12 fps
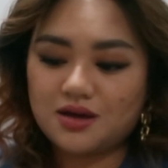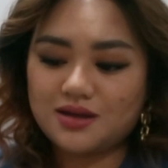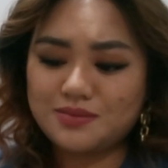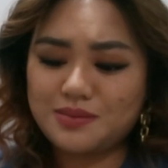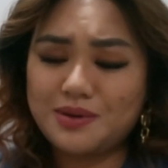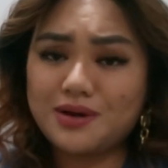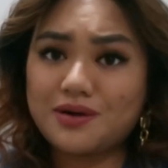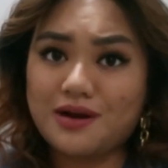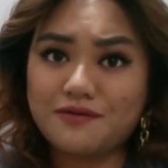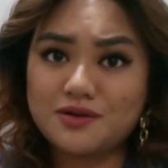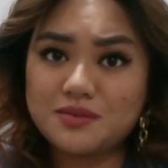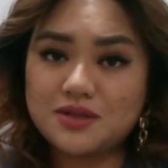I guess, maybe
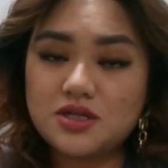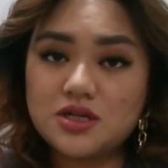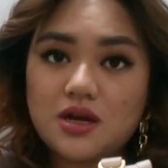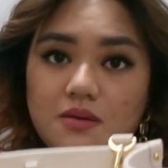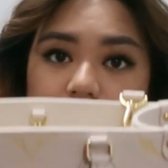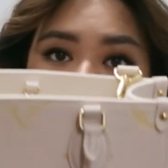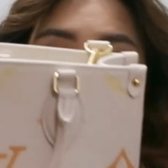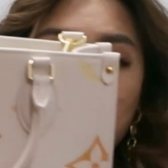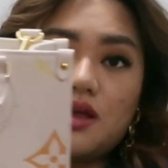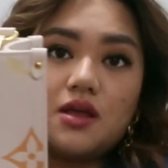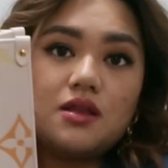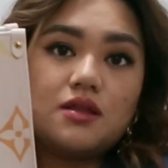craftsmanship.
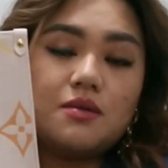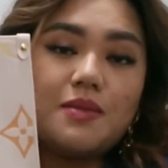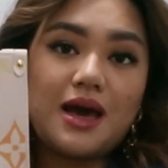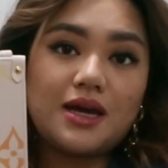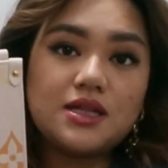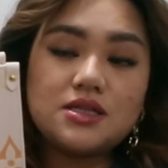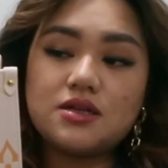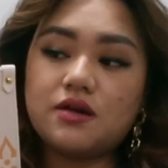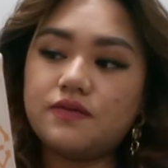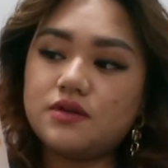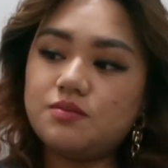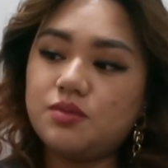The bag
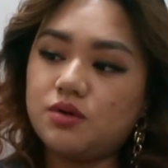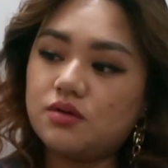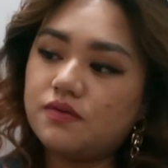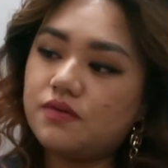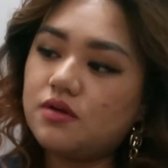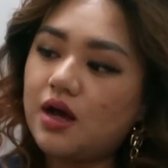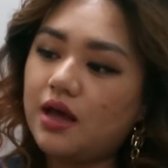itself is beautiful.